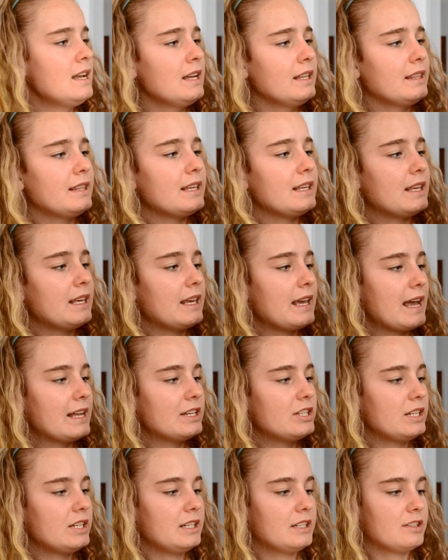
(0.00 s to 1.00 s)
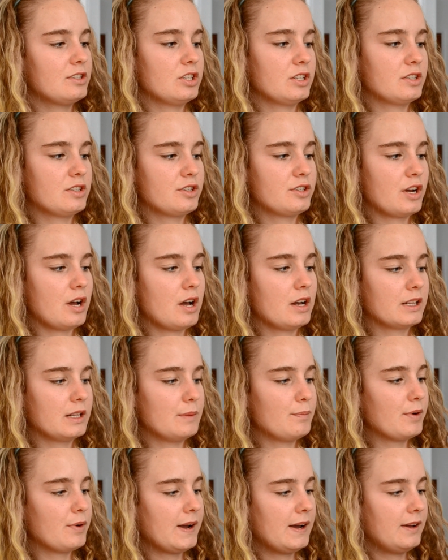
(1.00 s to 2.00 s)
The edging is just
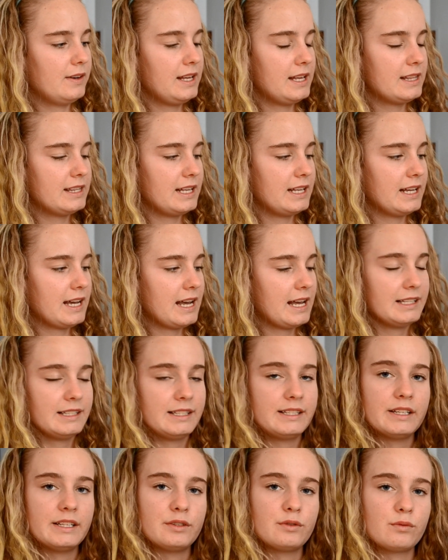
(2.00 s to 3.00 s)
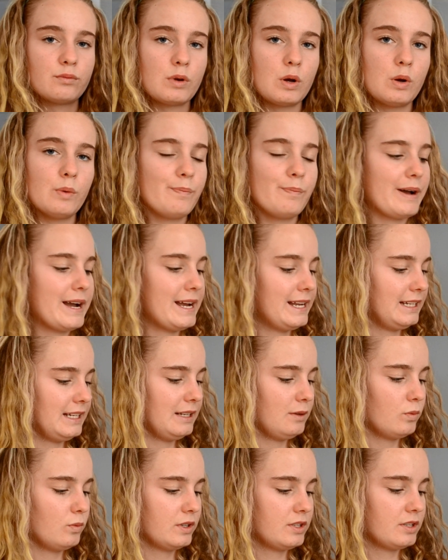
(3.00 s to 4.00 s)
chocolate brown, and then it has this rope
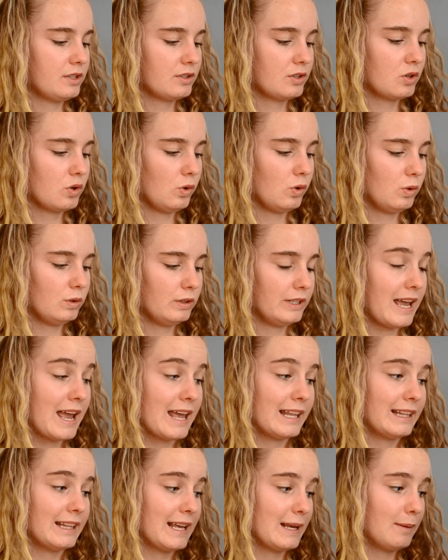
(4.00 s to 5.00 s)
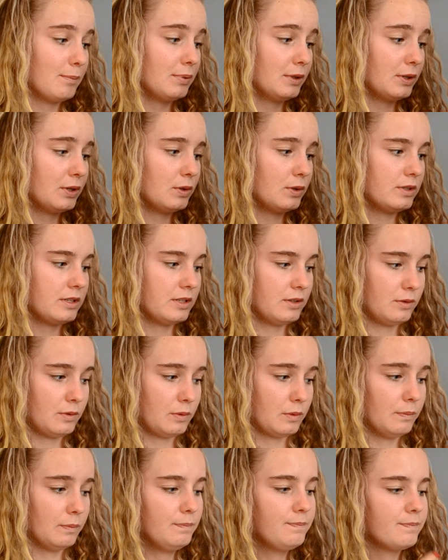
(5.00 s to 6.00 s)
binding, which is gold and light blue
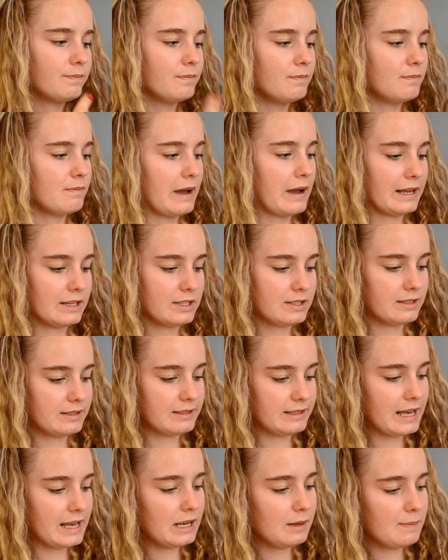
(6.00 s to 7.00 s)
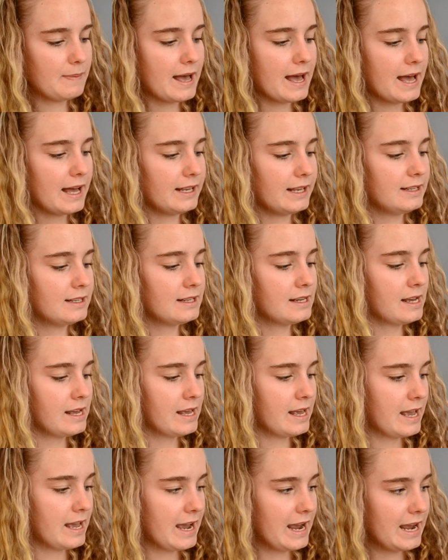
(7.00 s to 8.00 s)
to match the saddle pad.
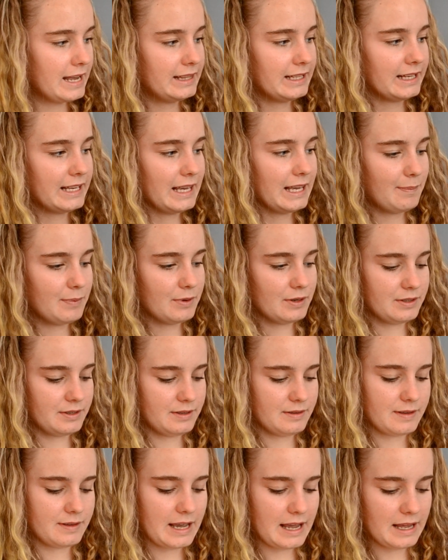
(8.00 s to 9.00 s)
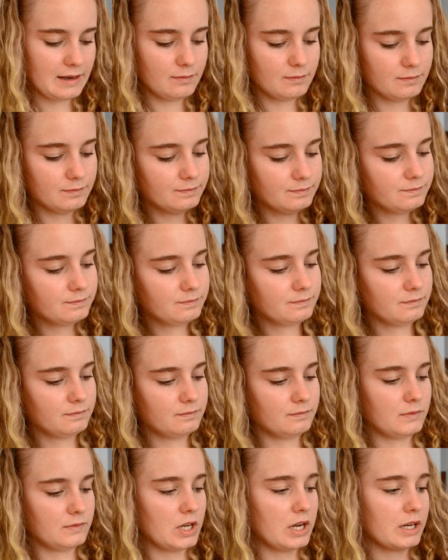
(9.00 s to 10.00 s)
And the keepers, again,
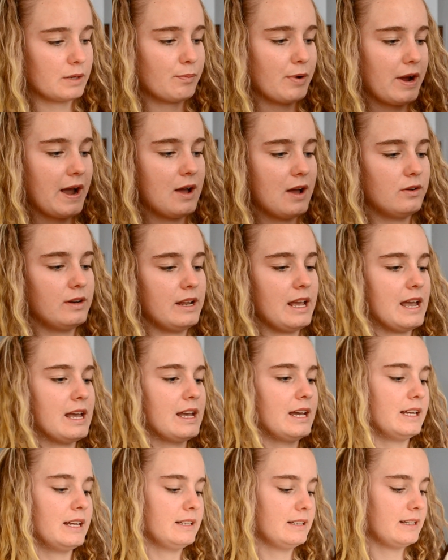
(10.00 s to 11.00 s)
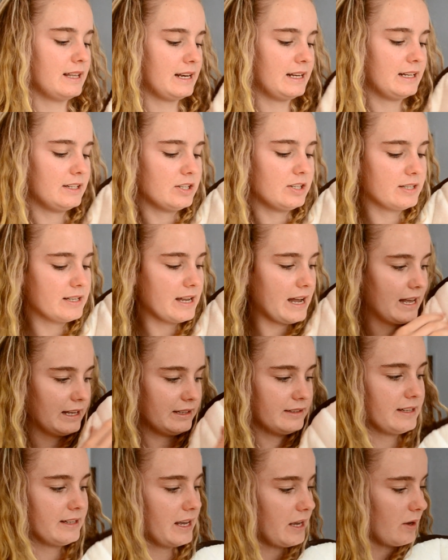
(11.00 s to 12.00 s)
dark brown, and then it just
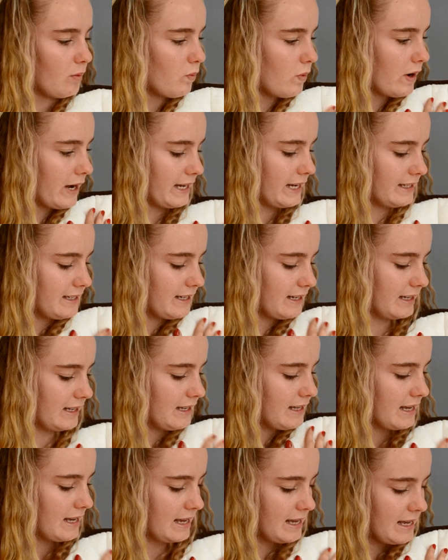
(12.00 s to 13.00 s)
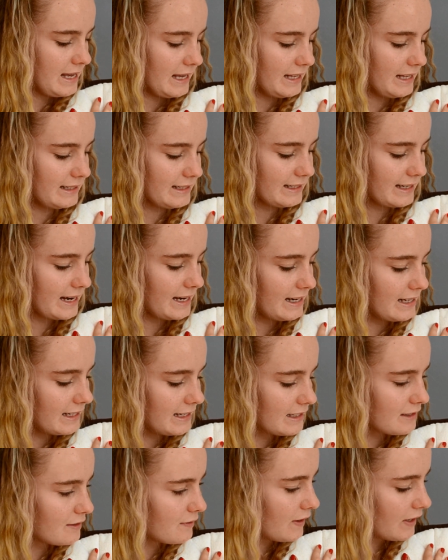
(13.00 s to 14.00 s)
has a white inside, and
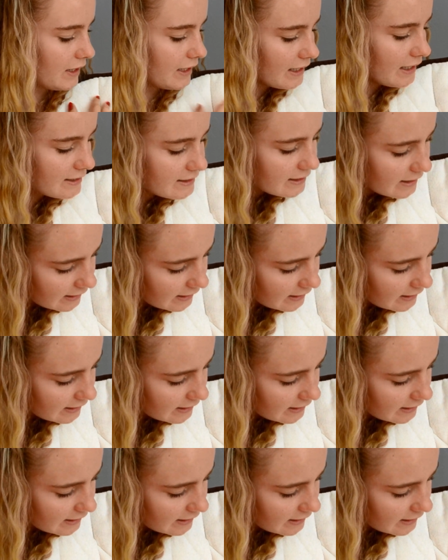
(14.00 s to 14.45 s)
it's very nice and